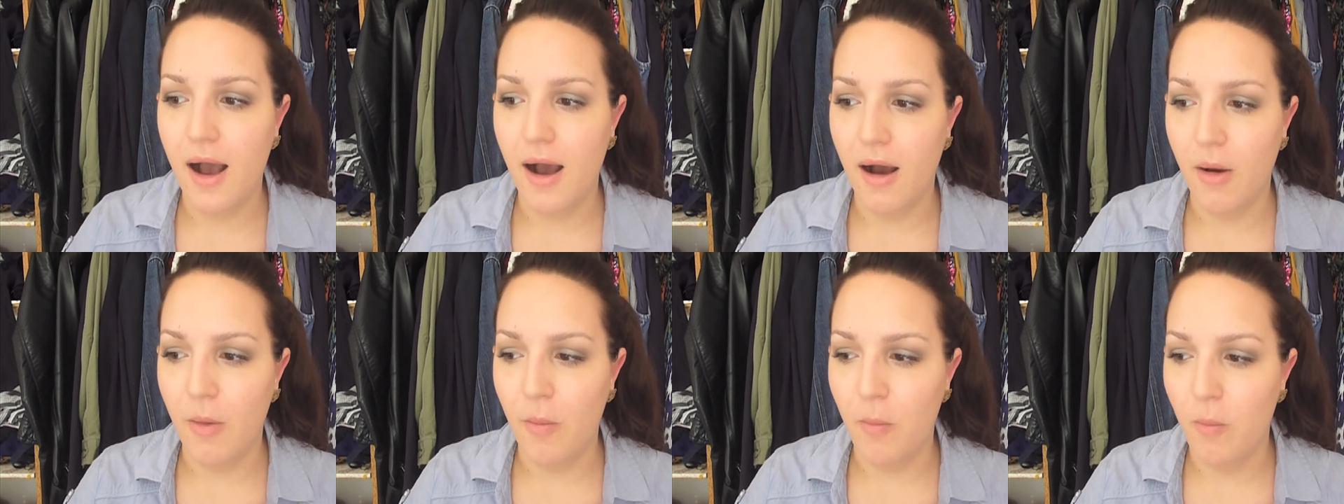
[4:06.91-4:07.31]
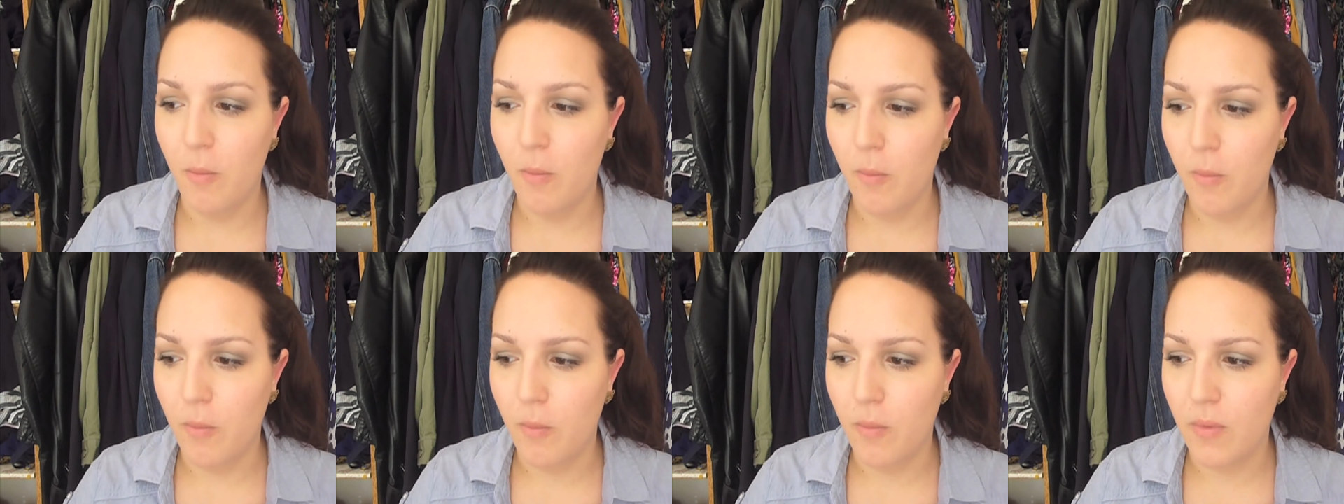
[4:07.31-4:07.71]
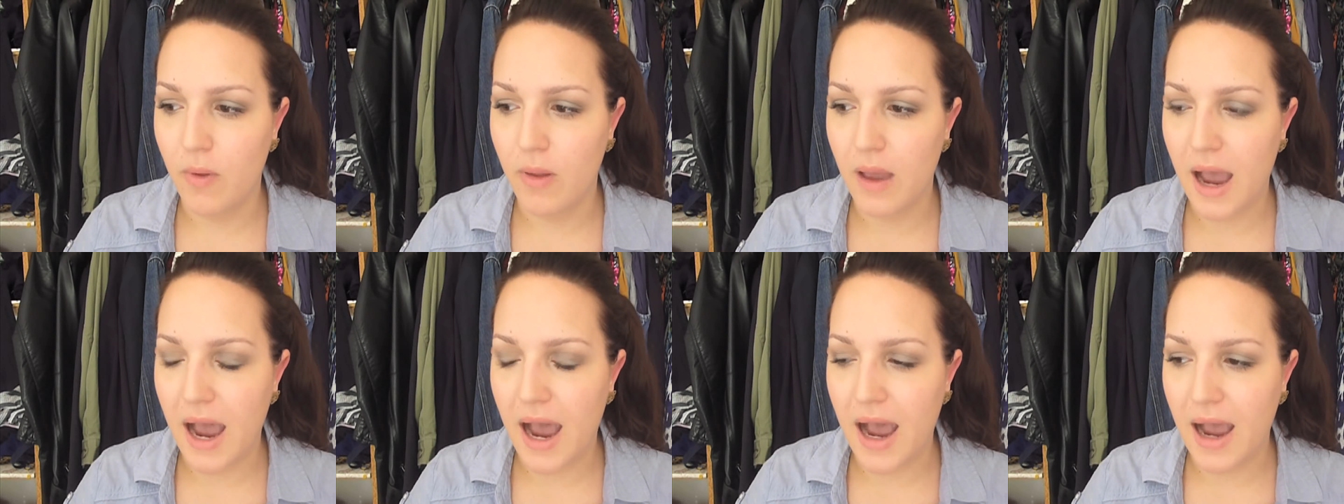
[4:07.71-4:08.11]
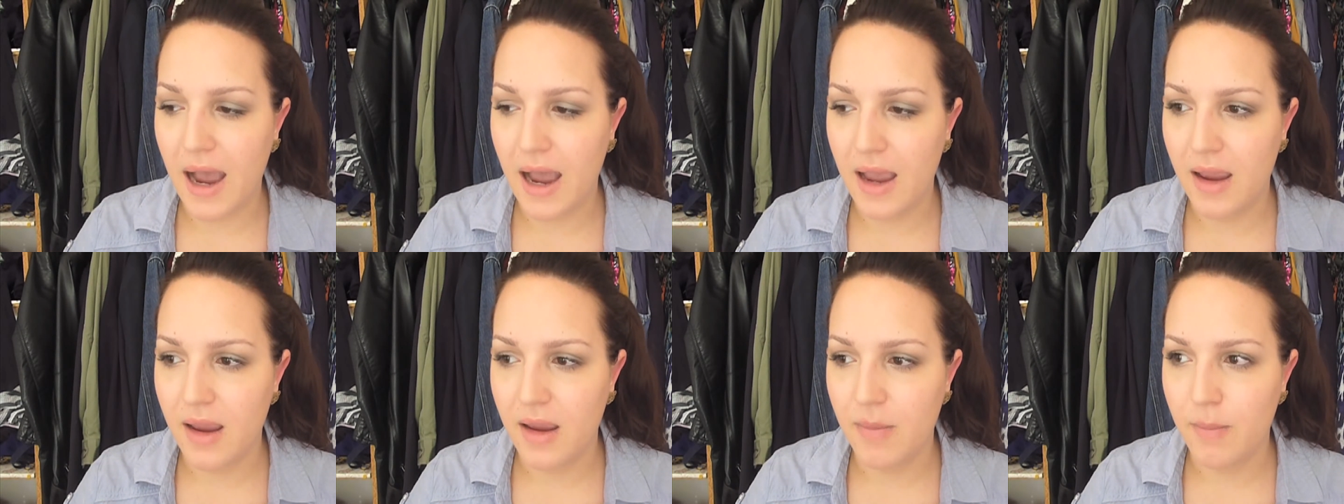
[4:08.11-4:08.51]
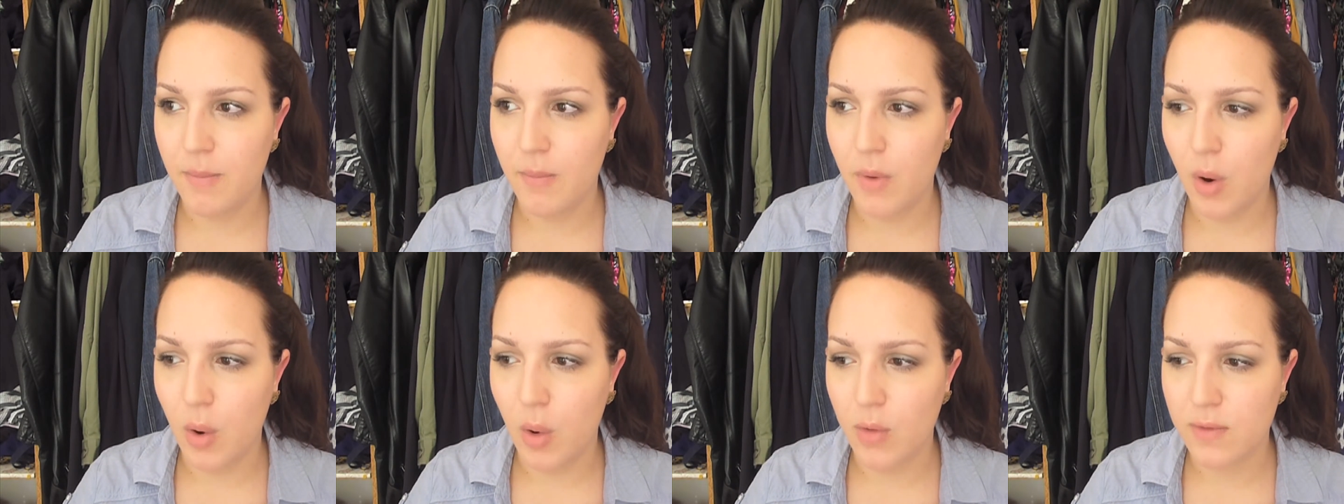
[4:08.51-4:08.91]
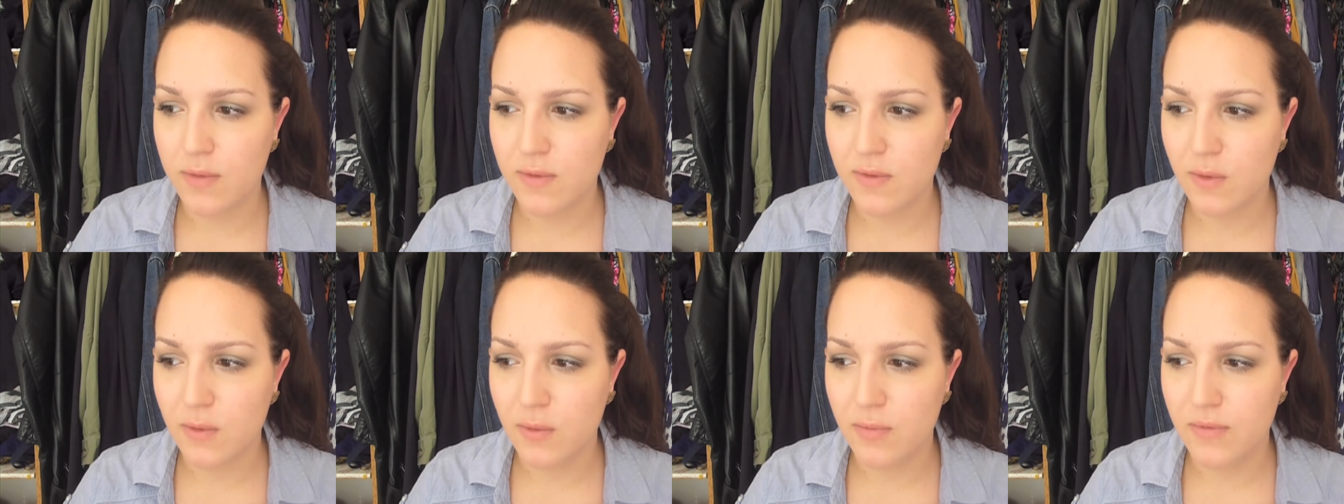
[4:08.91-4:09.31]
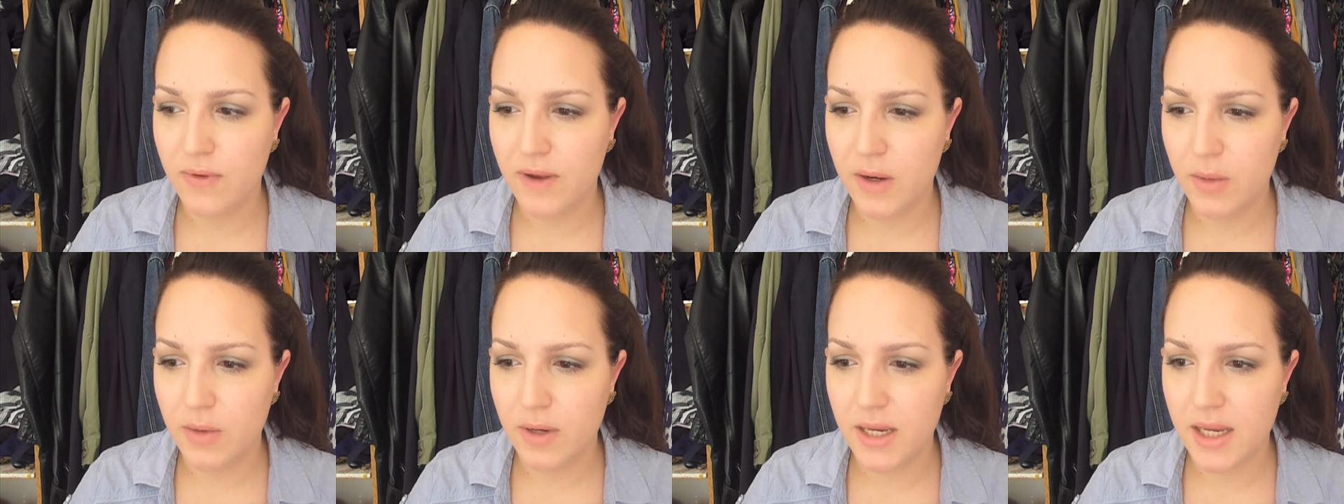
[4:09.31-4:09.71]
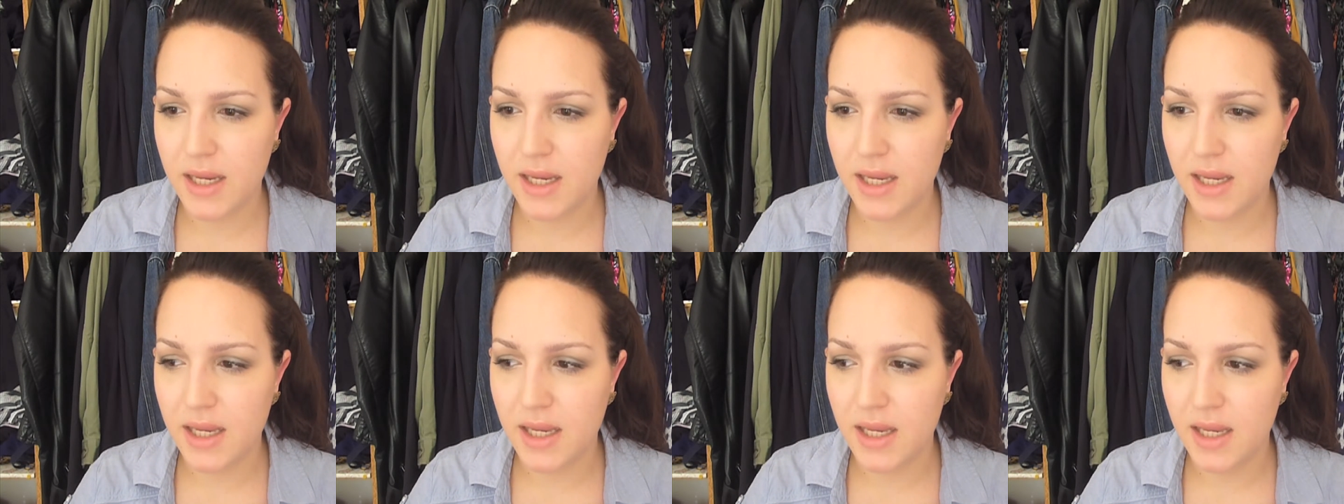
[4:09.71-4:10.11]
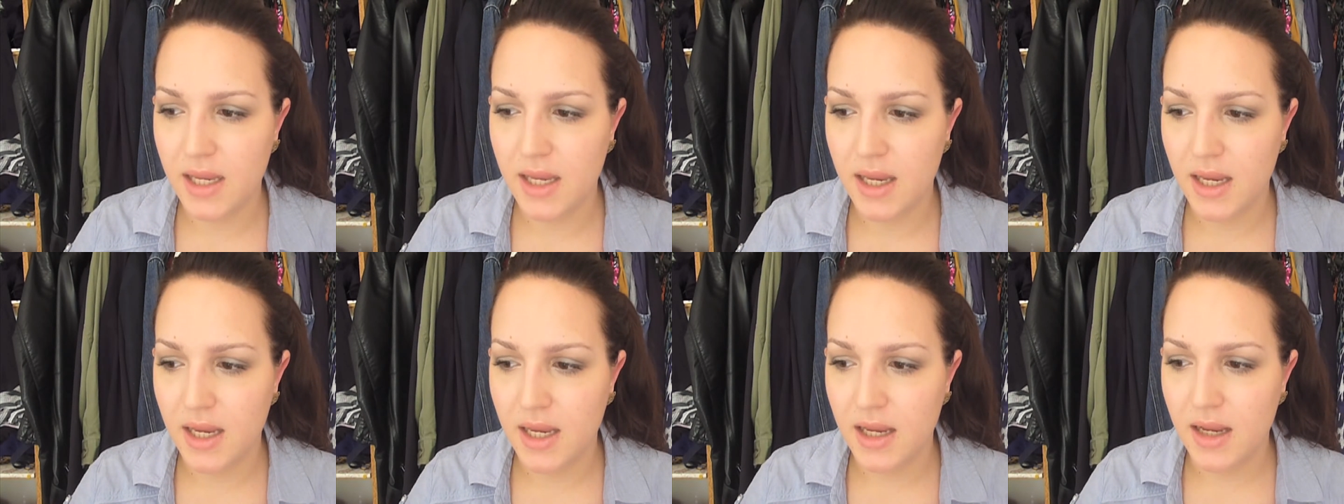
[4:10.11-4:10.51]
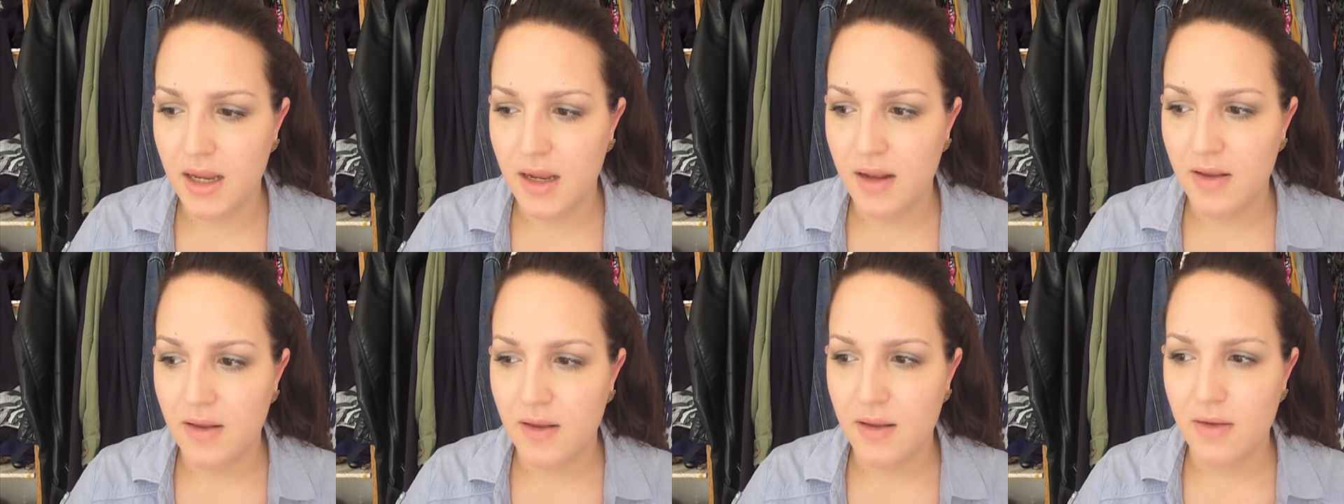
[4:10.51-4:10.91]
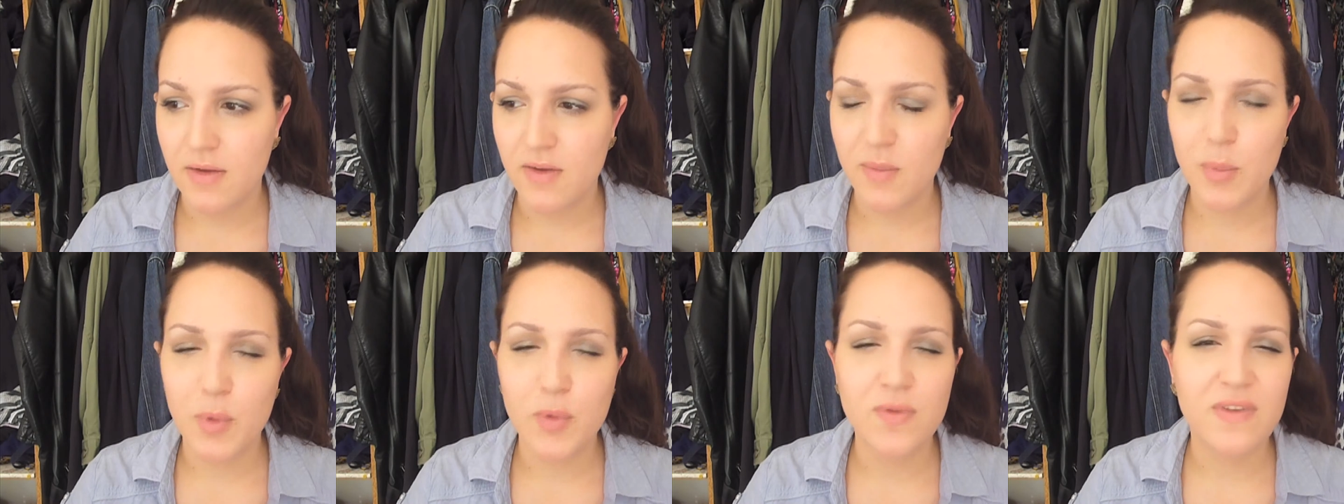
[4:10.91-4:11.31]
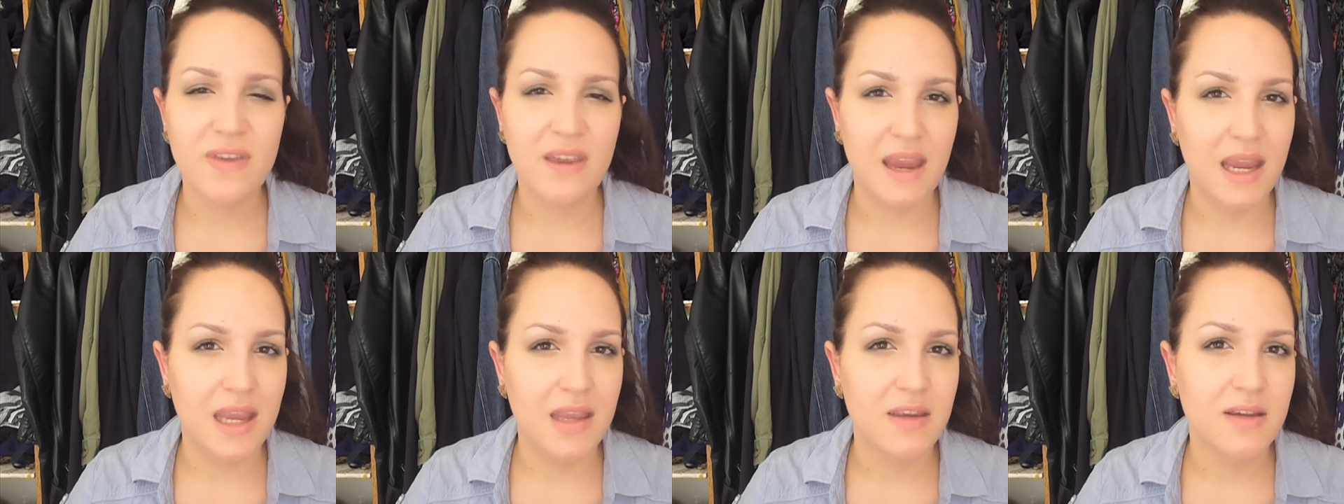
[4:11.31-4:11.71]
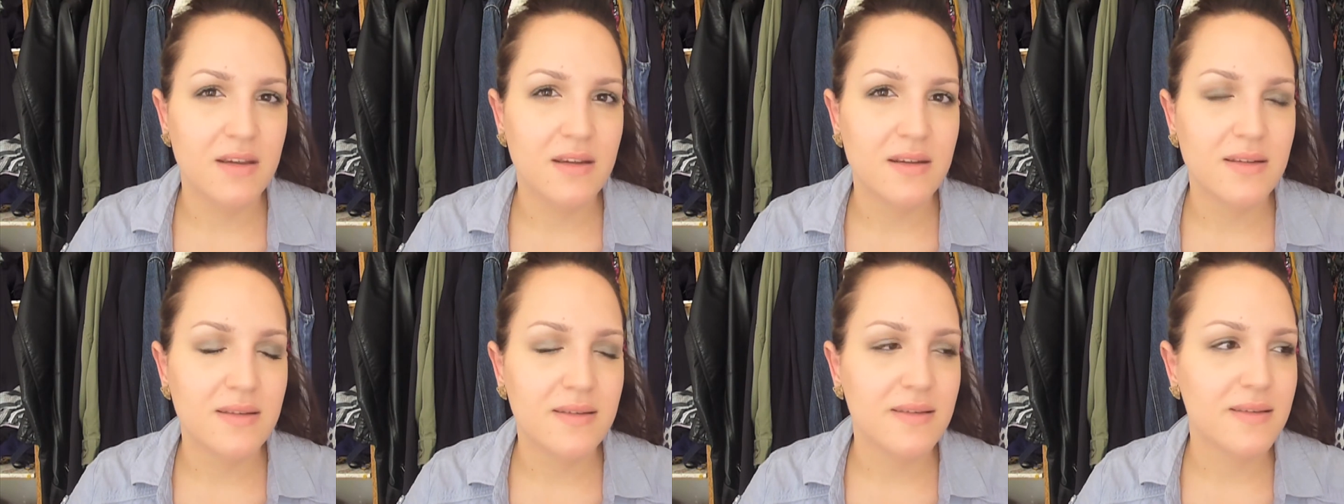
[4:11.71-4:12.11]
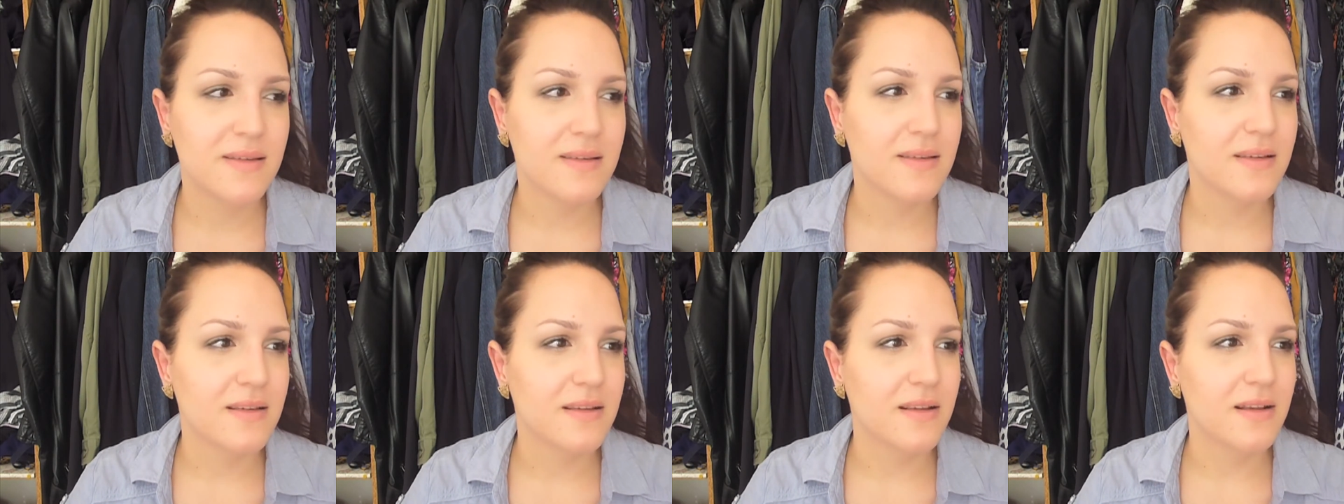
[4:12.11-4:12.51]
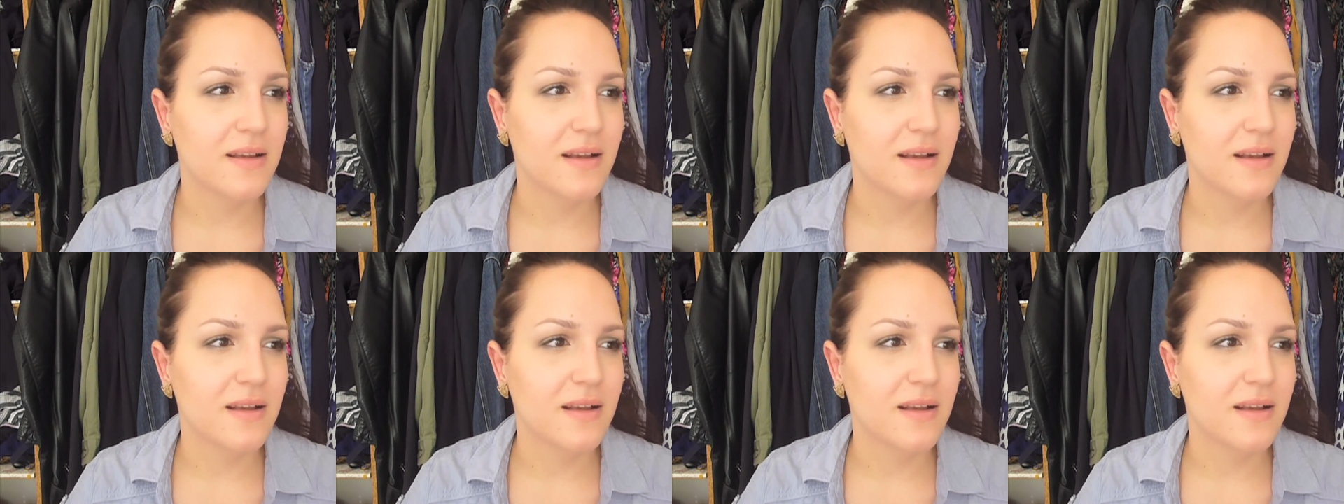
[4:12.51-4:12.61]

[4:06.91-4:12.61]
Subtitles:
I'm also very spontaneous.